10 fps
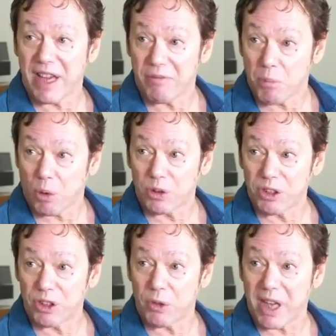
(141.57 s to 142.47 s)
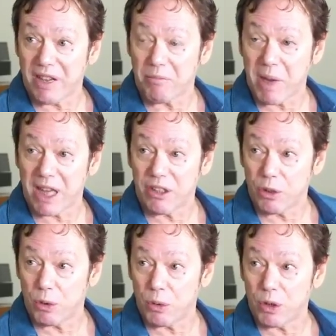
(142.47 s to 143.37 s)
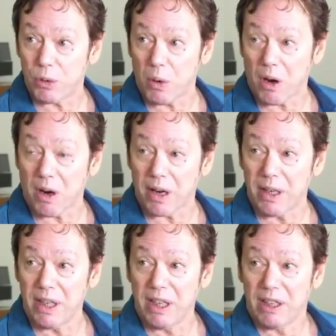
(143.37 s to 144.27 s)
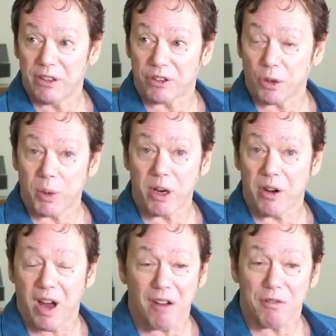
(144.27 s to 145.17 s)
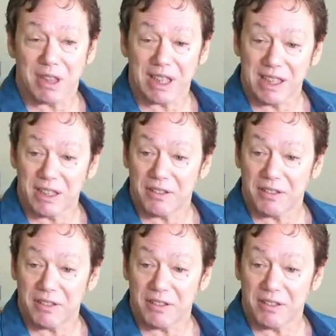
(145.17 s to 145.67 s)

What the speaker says: They have molded you. They have made you who you are. So we are not really